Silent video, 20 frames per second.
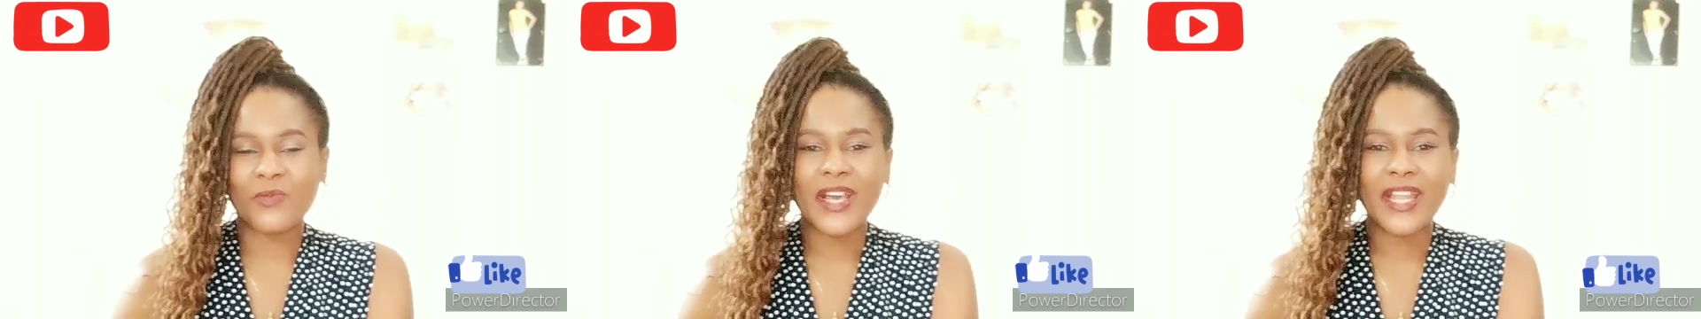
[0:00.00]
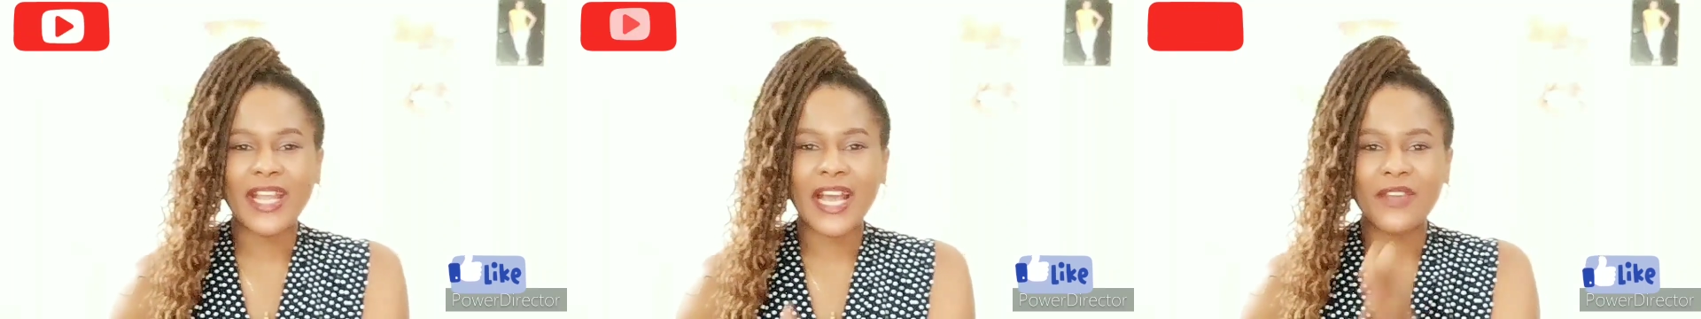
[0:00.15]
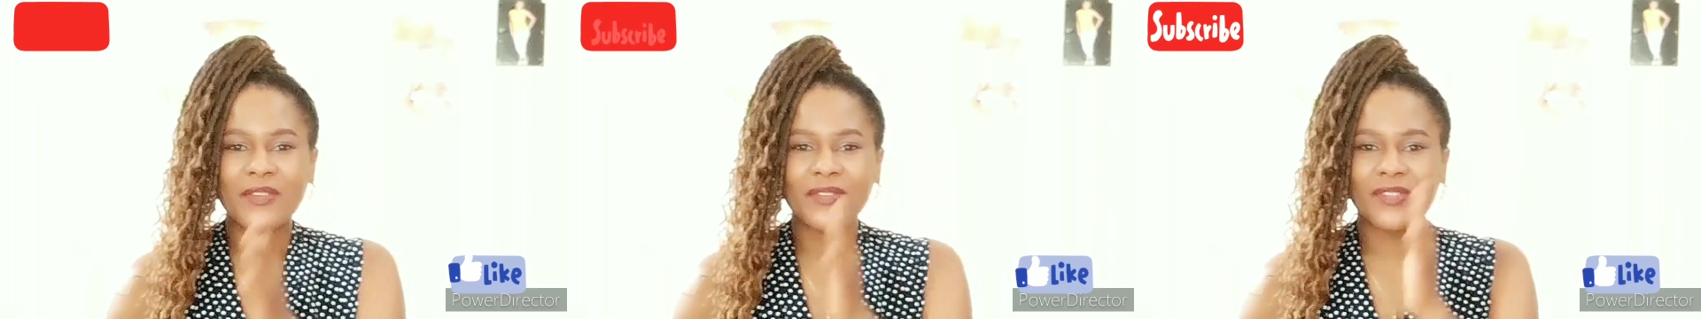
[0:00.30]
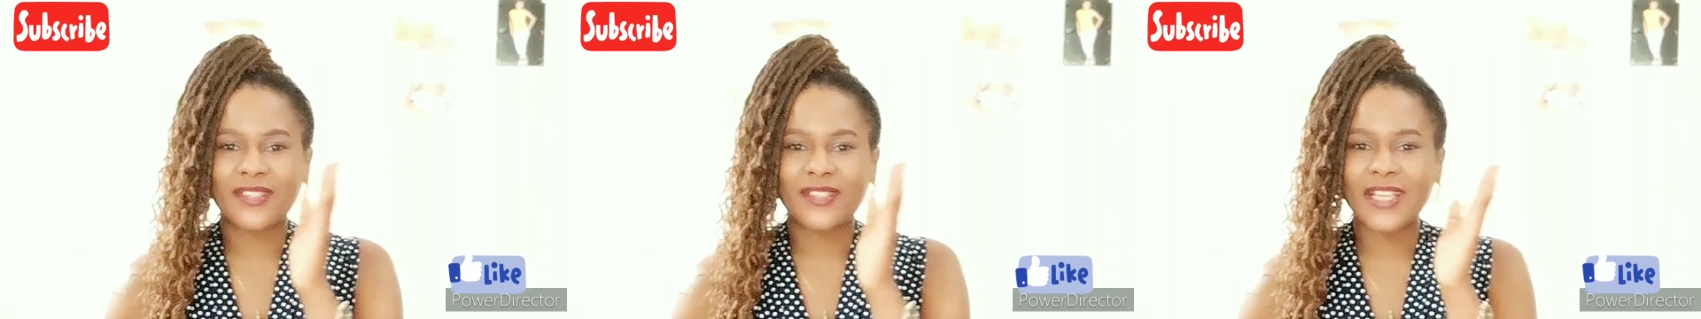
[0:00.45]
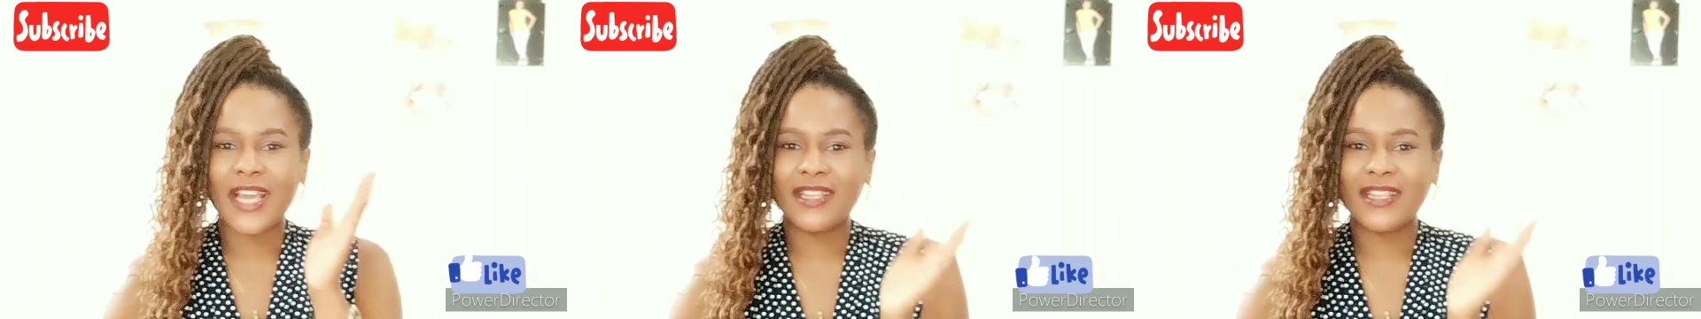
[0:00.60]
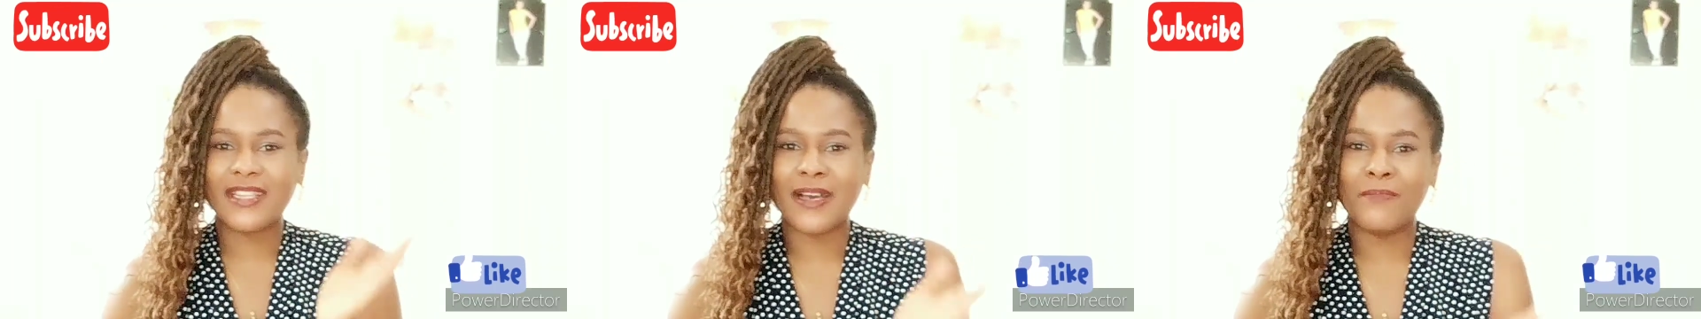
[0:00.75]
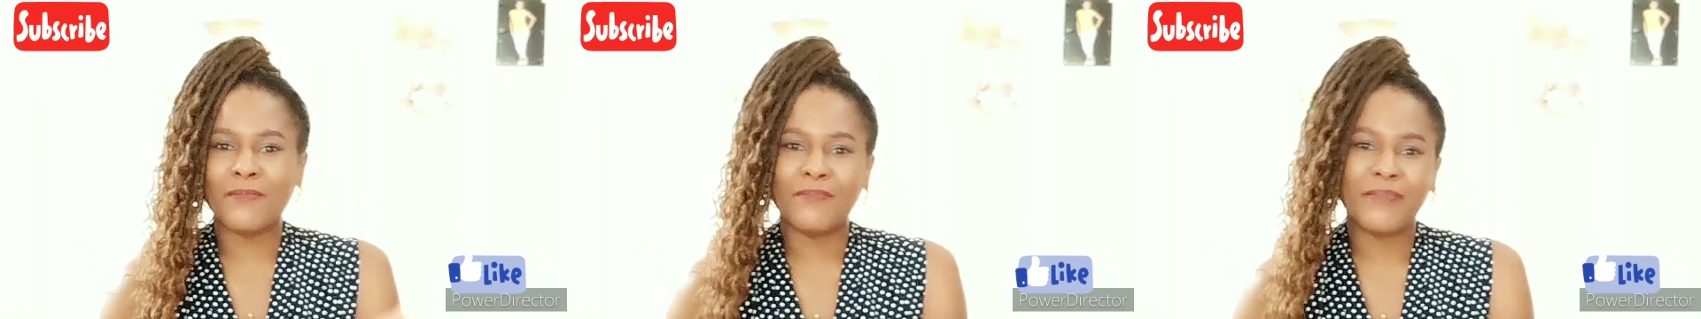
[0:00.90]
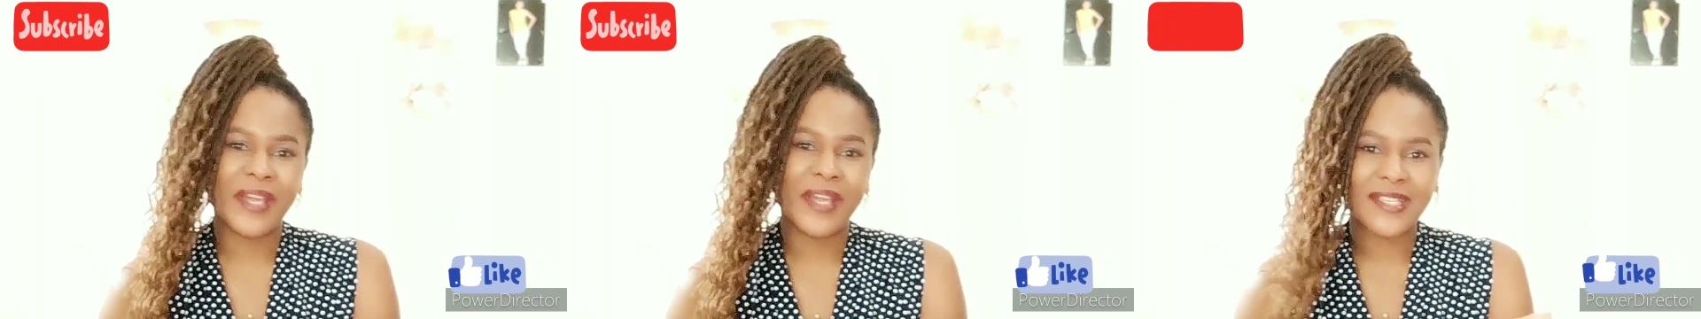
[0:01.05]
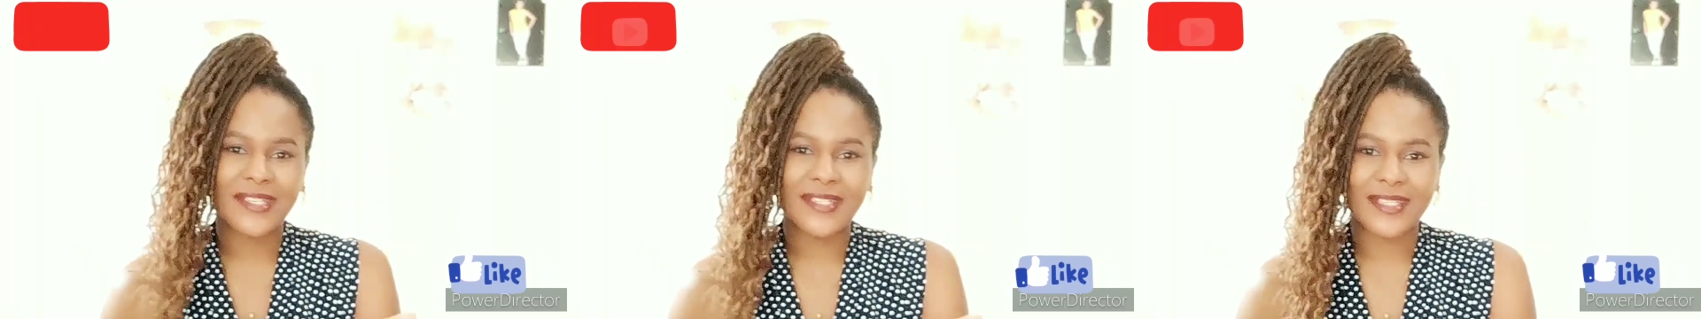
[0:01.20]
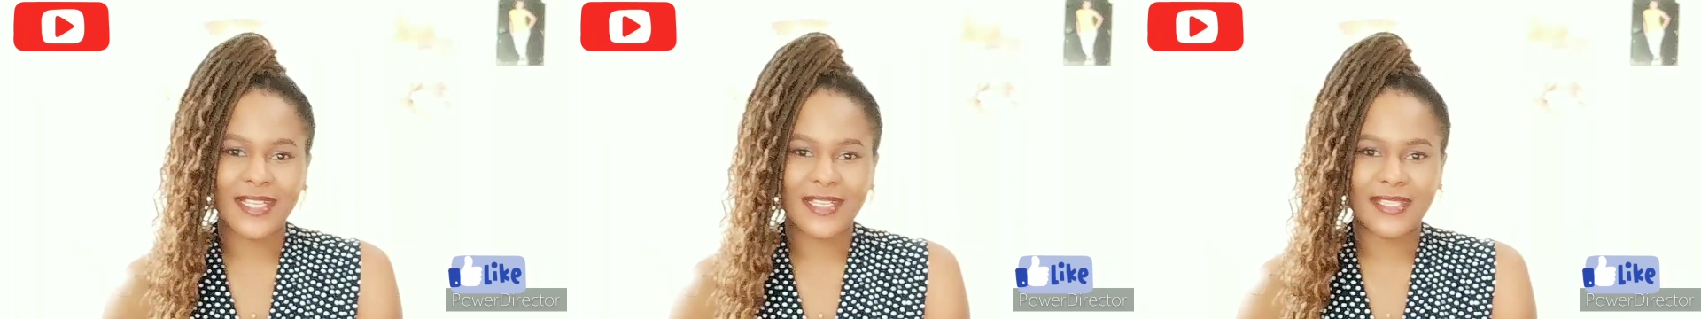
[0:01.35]
whether you stay in the big
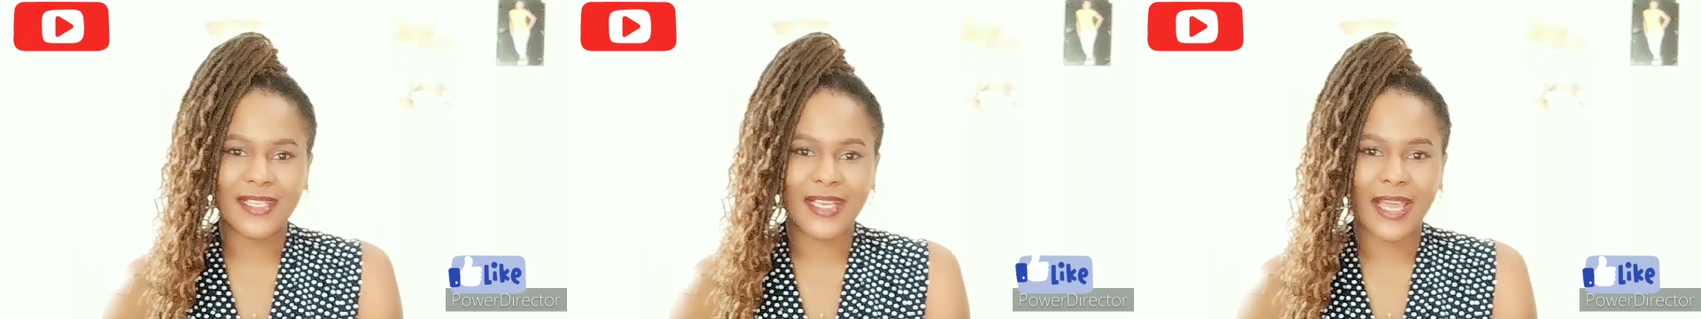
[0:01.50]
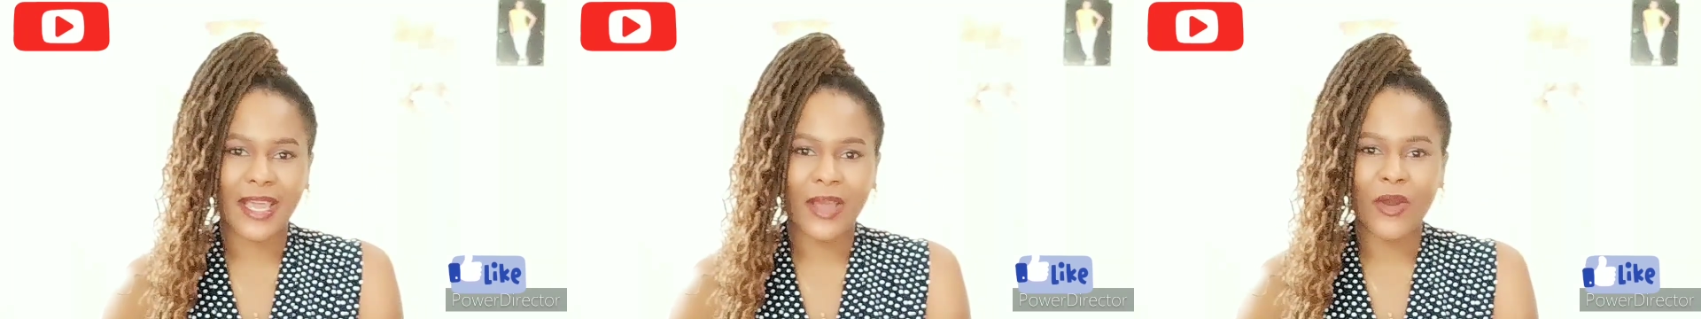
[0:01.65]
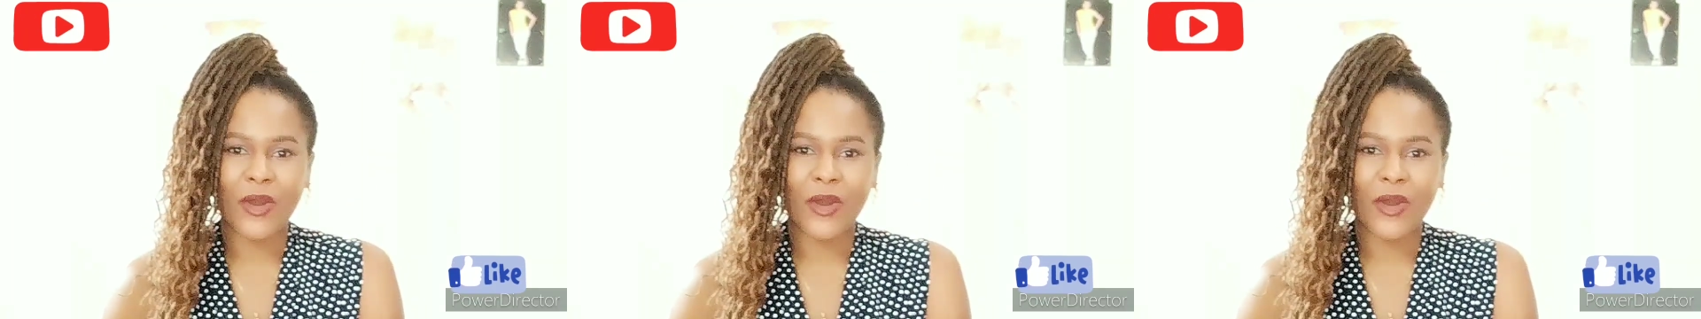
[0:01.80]
city